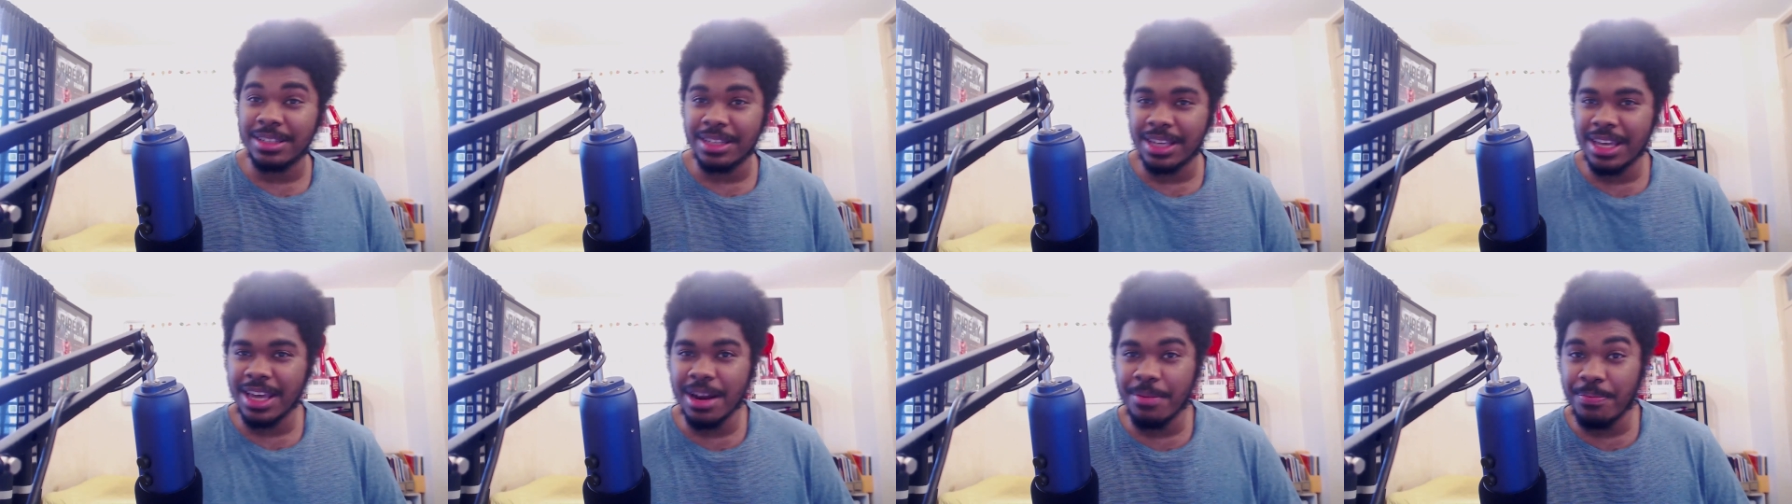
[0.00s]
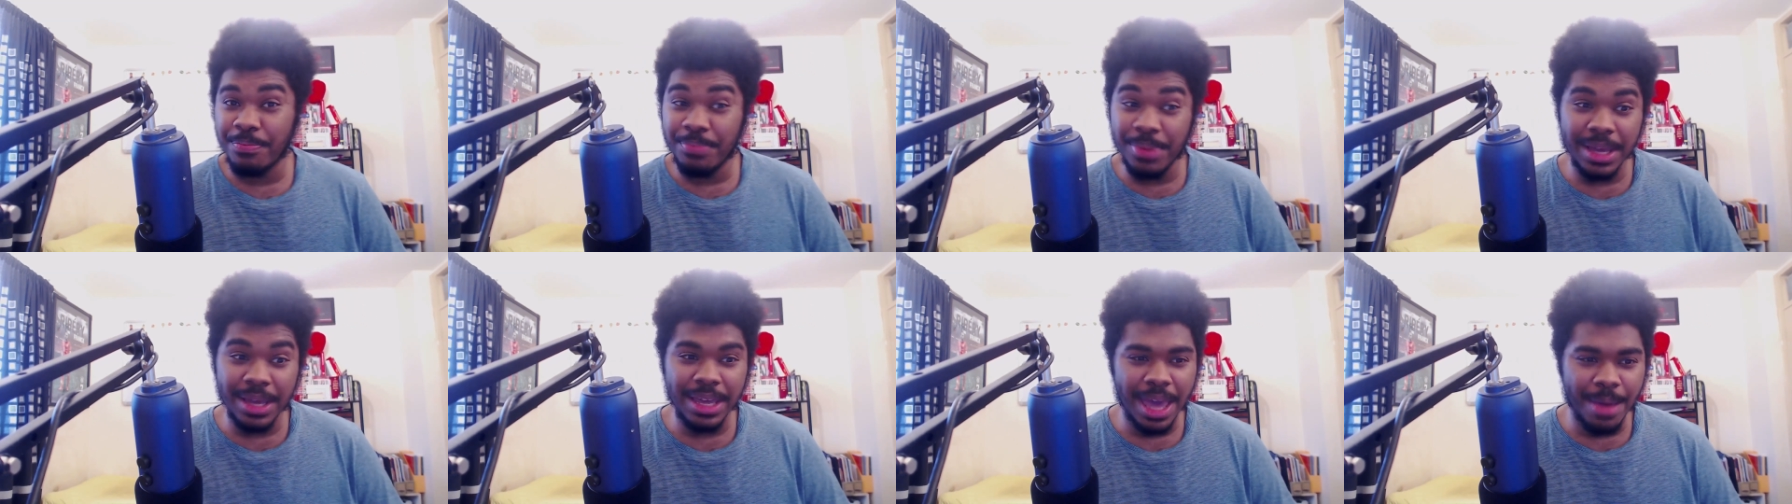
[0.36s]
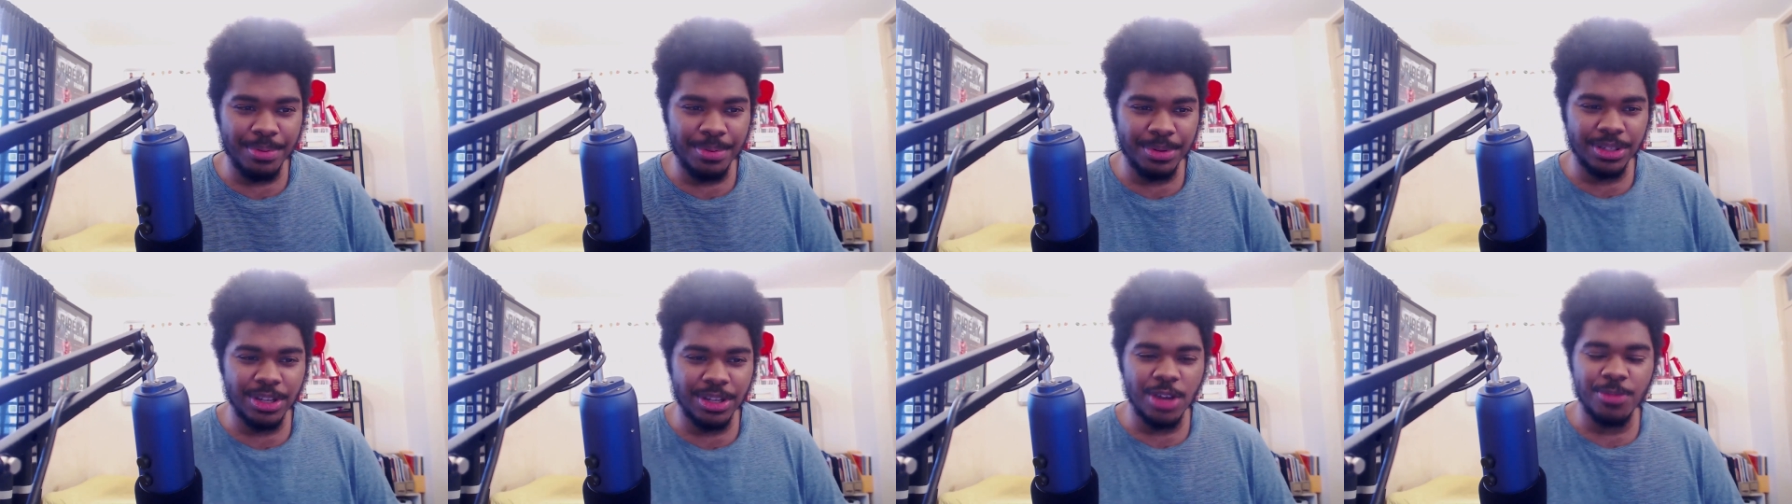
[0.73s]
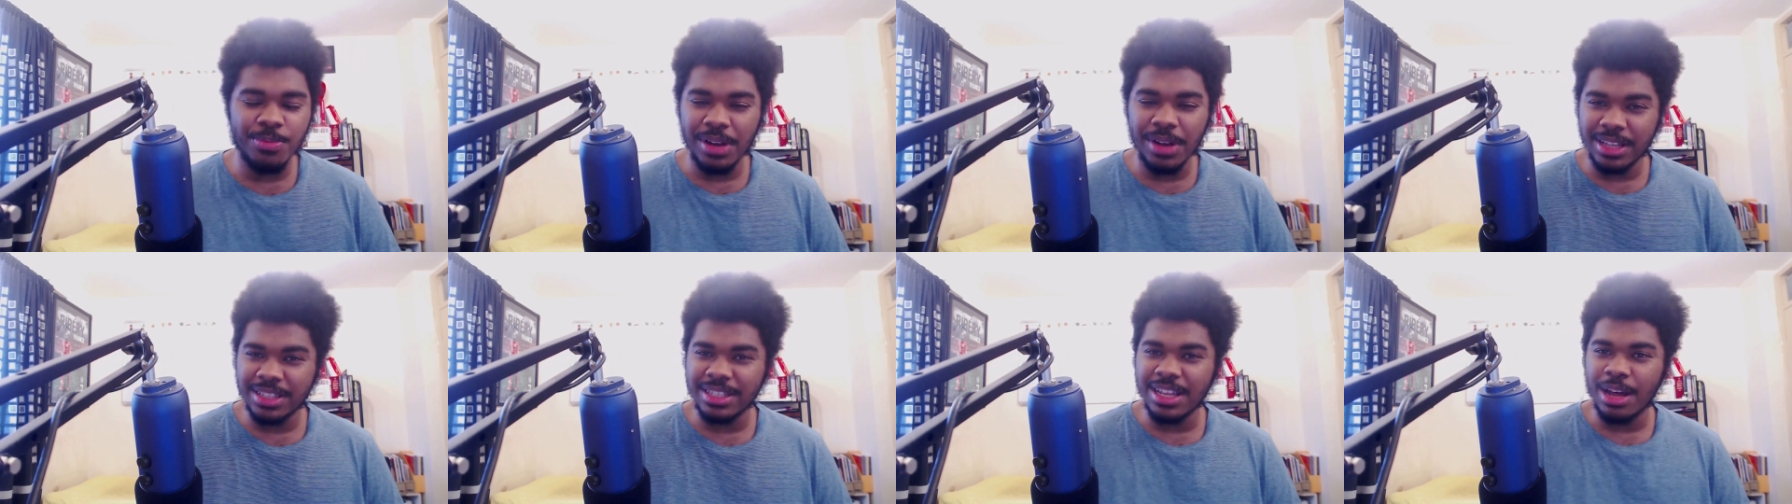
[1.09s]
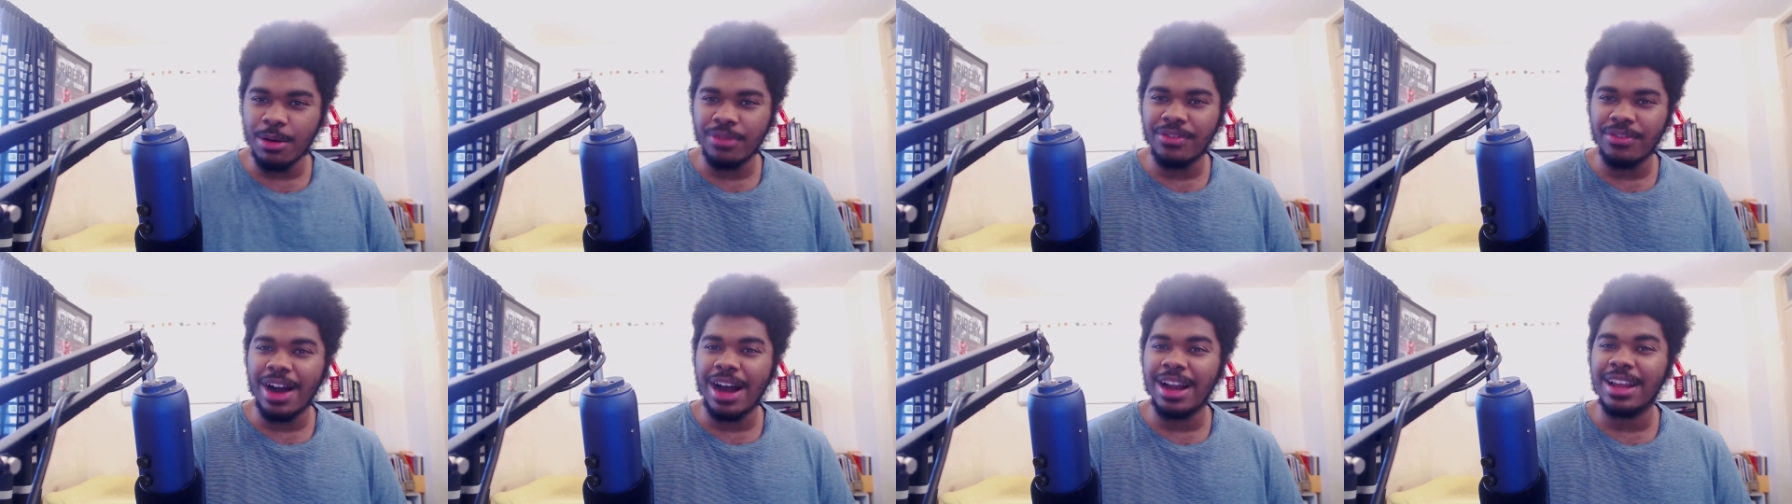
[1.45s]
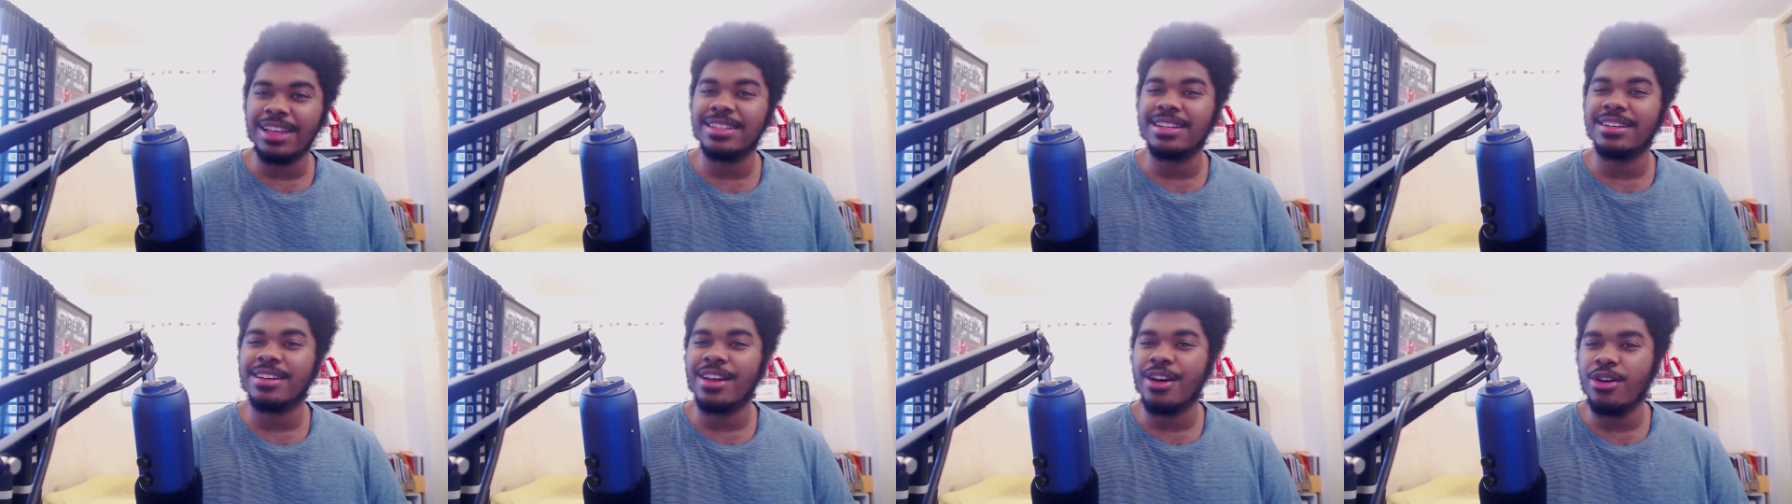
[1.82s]
He had a big episode, but let's start with Alex
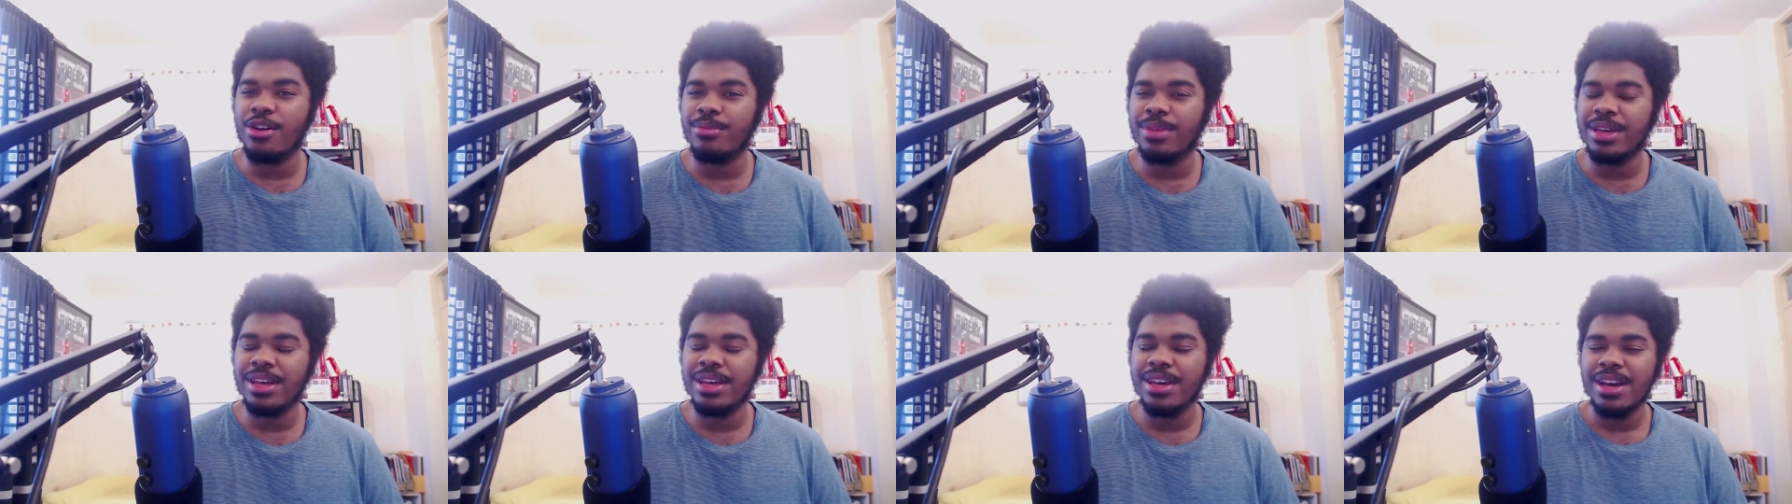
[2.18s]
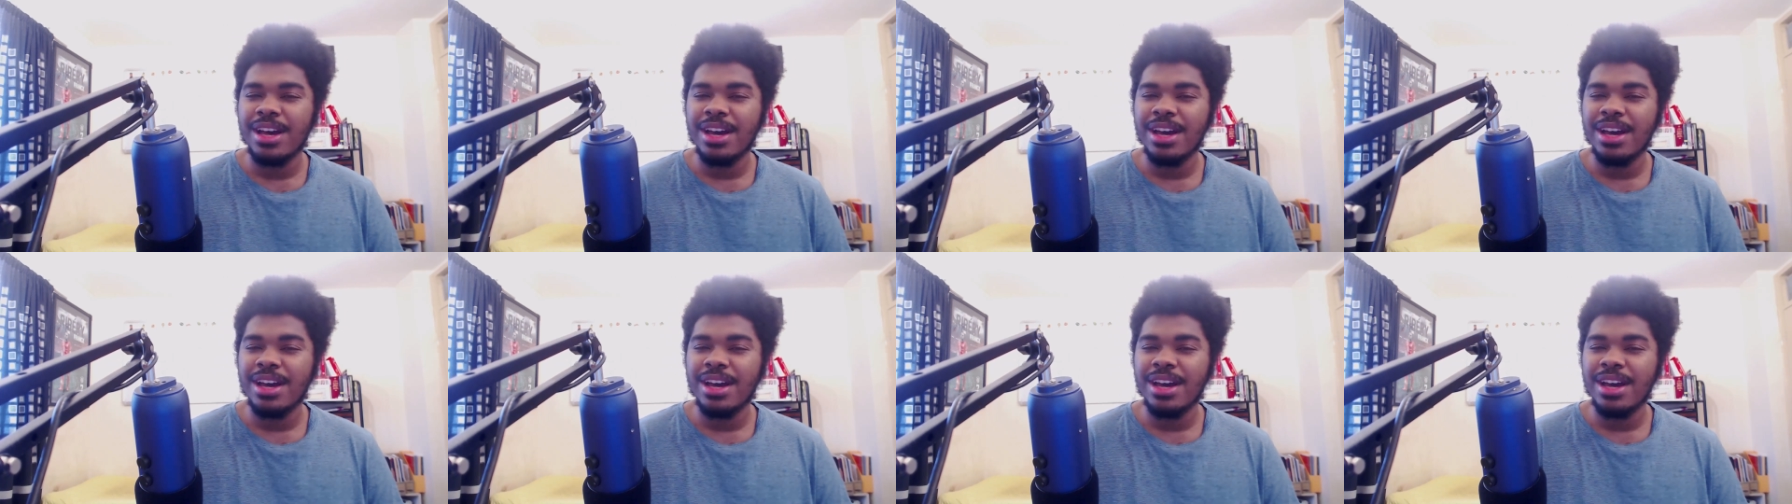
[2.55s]
and Naomi.